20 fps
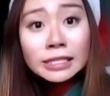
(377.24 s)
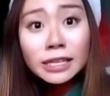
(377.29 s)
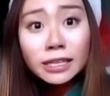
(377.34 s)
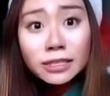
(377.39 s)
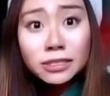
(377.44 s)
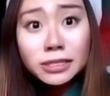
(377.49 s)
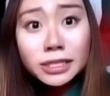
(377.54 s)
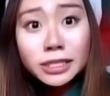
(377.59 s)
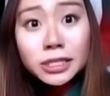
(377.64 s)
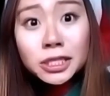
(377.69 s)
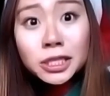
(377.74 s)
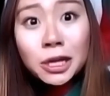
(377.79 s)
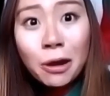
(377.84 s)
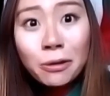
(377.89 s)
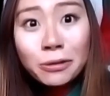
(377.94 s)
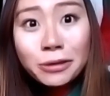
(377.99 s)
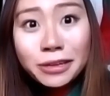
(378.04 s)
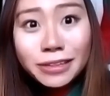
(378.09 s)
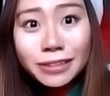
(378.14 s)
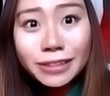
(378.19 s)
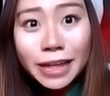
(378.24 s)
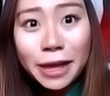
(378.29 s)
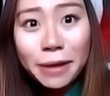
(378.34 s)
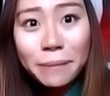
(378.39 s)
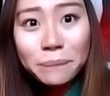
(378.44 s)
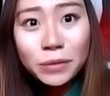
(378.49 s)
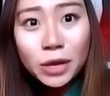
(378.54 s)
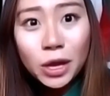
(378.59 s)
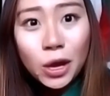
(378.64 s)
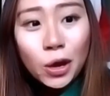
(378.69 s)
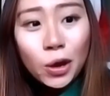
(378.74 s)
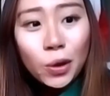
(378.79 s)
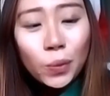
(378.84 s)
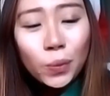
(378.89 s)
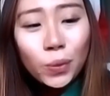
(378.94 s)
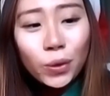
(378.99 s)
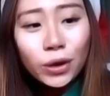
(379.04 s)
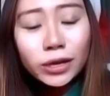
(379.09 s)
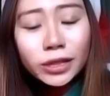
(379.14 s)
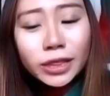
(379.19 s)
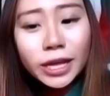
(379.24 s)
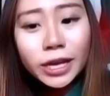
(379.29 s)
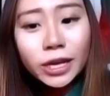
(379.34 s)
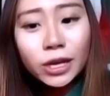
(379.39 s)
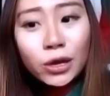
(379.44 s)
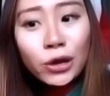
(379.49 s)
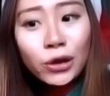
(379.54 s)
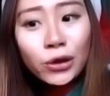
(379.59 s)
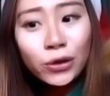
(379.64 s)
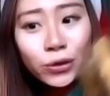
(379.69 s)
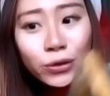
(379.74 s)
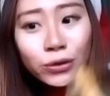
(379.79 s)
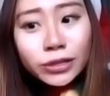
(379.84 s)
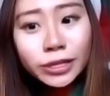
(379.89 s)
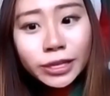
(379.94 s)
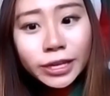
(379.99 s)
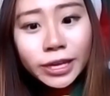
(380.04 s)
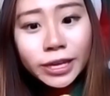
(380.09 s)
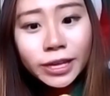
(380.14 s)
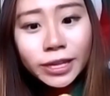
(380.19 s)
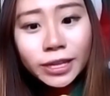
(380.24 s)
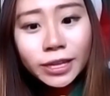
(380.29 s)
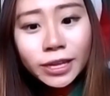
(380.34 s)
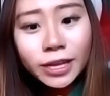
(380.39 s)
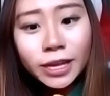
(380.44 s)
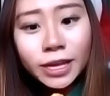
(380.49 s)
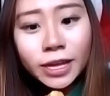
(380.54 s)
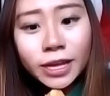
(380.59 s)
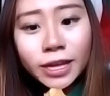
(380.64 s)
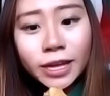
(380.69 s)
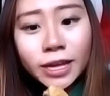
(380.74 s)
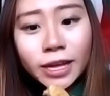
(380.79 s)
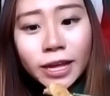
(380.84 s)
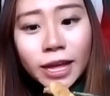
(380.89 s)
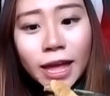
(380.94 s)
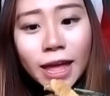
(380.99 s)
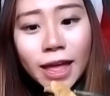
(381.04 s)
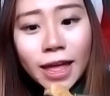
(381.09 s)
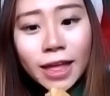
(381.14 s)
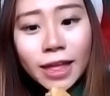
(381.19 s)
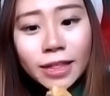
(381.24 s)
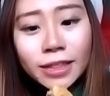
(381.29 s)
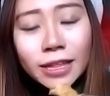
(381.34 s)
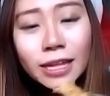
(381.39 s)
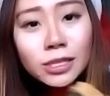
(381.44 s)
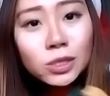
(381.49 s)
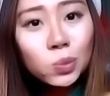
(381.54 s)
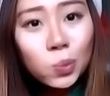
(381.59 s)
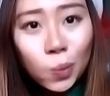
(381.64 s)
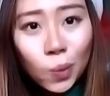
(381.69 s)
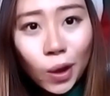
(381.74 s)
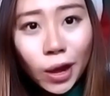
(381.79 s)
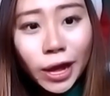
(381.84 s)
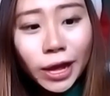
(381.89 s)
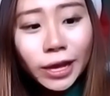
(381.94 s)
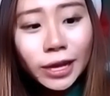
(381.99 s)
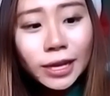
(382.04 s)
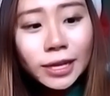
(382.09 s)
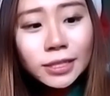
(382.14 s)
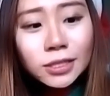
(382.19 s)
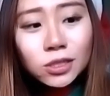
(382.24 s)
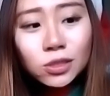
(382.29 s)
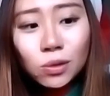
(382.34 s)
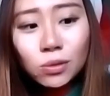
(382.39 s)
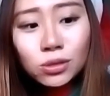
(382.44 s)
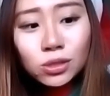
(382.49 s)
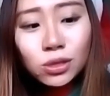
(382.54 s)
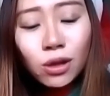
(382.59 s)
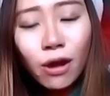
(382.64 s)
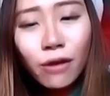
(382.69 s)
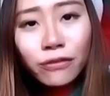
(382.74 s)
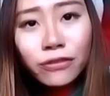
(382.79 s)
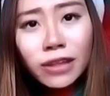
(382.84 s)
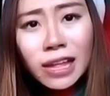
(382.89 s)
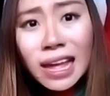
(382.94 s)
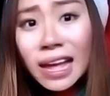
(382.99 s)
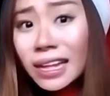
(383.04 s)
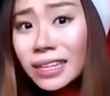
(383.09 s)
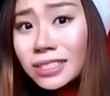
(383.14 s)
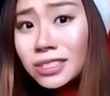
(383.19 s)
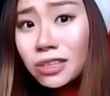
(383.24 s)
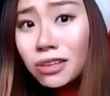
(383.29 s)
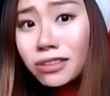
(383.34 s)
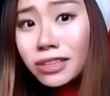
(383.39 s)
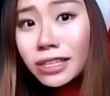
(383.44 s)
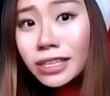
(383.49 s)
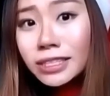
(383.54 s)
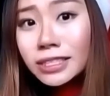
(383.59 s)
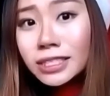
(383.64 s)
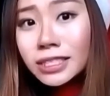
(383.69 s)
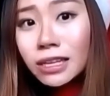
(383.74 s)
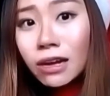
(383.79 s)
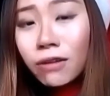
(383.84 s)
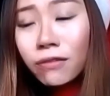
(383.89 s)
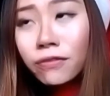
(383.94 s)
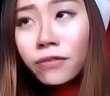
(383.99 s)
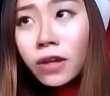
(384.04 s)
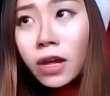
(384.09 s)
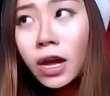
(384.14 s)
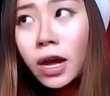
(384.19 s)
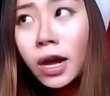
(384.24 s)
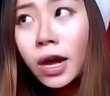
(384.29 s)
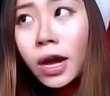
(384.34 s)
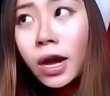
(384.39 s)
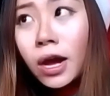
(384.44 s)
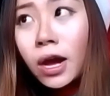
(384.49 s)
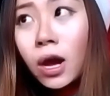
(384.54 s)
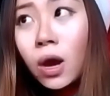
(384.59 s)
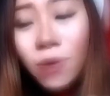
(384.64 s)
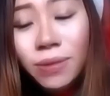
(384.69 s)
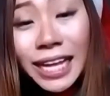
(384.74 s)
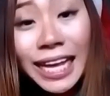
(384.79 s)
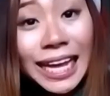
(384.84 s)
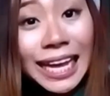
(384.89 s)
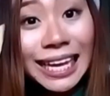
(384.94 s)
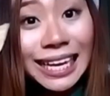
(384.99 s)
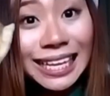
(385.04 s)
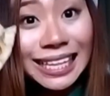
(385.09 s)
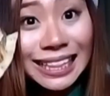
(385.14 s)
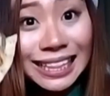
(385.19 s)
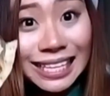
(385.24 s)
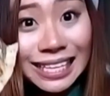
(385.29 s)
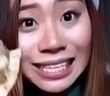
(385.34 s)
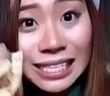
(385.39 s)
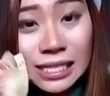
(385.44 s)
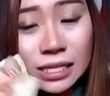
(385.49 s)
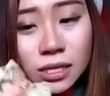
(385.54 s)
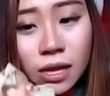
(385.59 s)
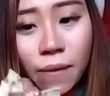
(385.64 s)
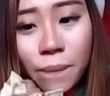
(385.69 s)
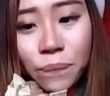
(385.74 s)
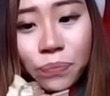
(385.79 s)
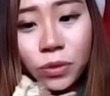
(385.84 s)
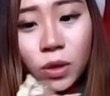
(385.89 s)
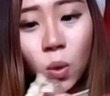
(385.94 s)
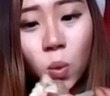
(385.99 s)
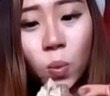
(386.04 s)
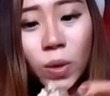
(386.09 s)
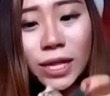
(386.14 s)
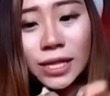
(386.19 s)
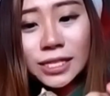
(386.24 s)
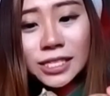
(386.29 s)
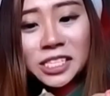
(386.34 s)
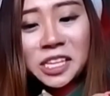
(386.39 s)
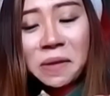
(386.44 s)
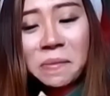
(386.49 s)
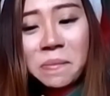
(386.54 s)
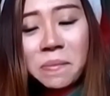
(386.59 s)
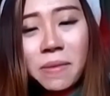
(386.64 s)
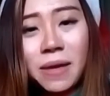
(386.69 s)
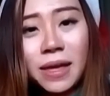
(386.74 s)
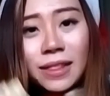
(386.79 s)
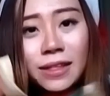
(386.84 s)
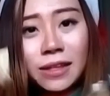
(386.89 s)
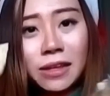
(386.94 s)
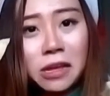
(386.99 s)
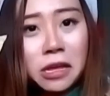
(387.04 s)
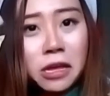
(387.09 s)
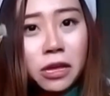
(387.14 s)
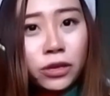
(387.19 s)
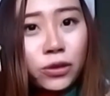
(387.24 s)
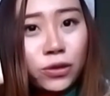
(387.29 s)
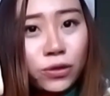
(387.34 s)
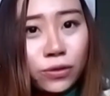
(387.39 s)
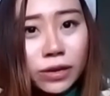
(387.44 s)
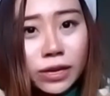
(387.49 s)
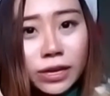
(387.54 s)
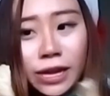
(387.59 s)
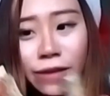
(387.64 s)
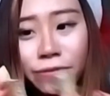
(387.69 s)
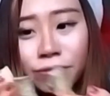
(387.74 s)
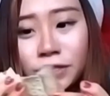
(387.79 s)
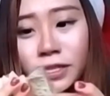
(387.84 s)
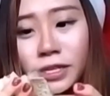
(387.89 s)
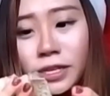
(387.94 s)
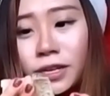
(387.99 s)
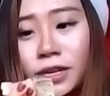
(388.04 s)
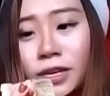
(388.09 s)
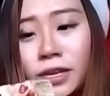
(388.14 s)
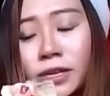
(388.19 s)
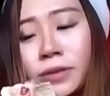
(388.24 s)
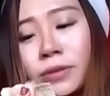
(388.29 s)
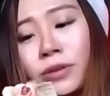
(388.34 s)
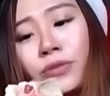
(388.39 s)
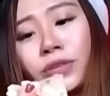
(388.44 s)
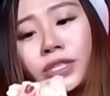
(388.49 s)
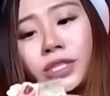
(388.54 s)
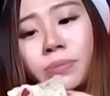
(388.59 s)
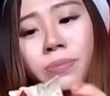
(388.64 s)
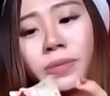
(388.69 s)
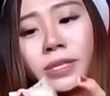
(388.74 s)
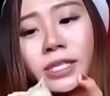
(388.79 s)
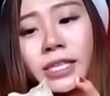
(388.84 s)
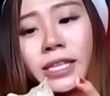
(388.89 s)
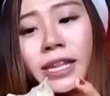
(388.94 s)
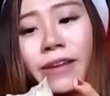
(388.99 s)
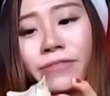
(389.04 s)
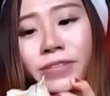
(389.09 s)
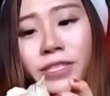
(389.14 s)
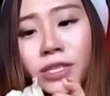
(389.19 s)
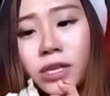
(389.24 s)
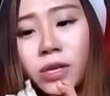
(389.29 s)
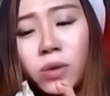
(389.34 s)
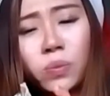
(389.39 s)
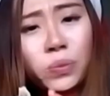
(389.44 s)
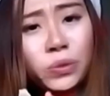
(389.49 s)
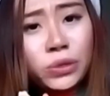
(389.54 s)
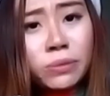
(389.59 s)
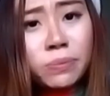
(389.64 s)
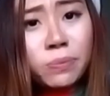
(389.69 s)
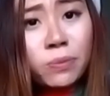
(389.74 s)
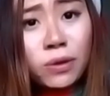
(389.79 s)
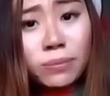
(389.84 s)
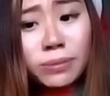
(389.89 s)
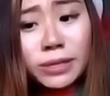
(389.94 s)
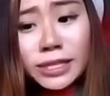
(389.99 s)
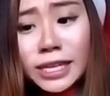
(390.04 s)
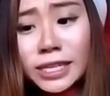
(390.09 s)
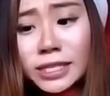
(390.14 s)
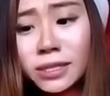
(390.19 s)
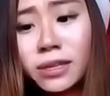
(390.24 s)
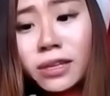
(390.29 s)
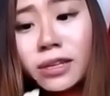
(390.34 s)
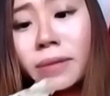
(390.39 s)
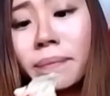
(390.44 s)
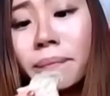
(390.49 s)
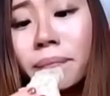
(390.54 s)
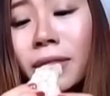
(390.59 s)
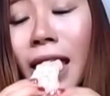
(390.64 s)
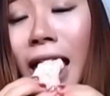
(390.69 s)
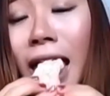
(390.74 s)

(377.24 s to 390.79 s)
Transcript: It's actually salted lamb where they cooked it, and that's why it's so soft and salty itself. Probably eating this with some julepølse, Christmas lefse, would probably taste good.